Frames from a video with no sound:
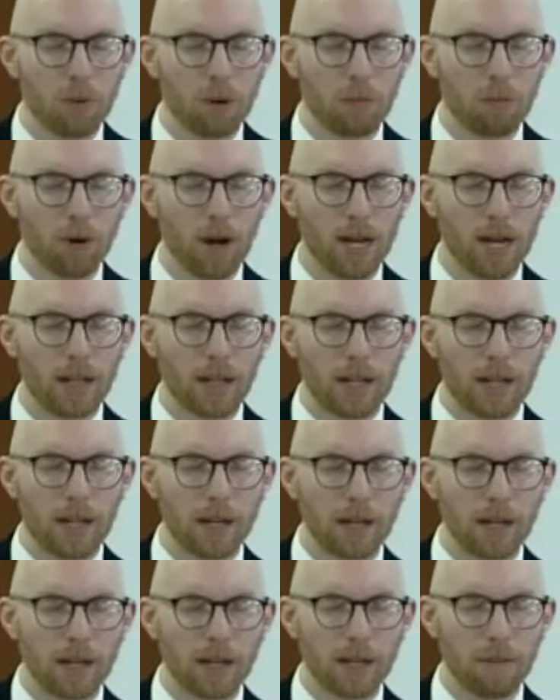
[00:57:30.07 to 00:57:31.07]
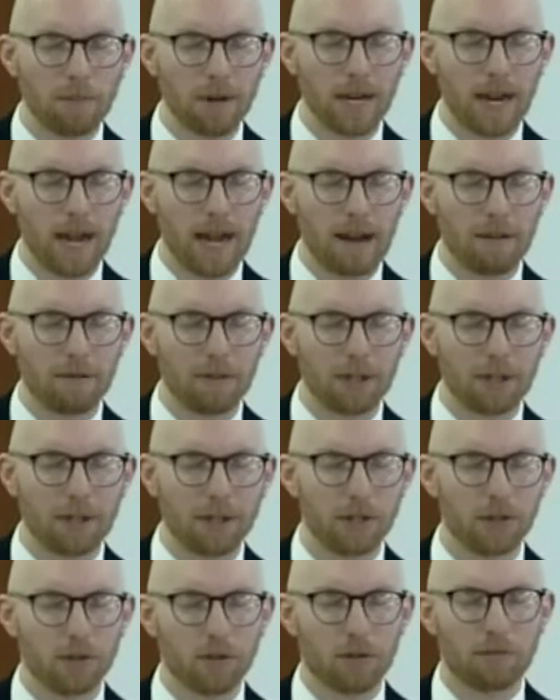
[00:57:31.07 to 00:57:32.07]
We pray that it might have
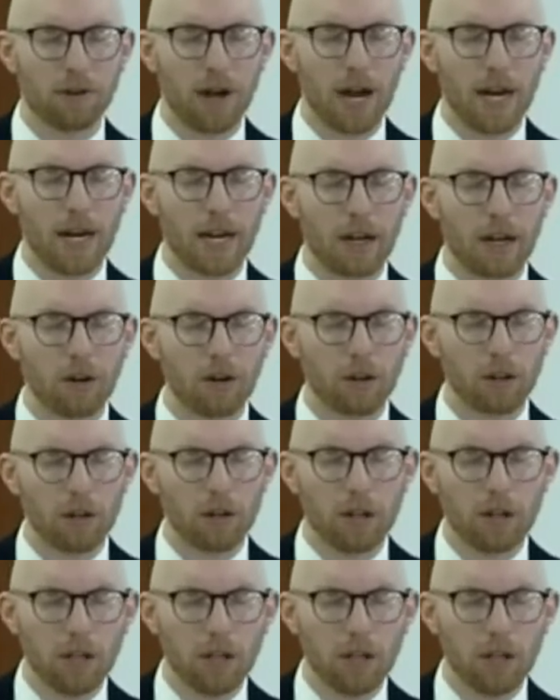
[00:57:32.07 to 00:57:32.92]
its refining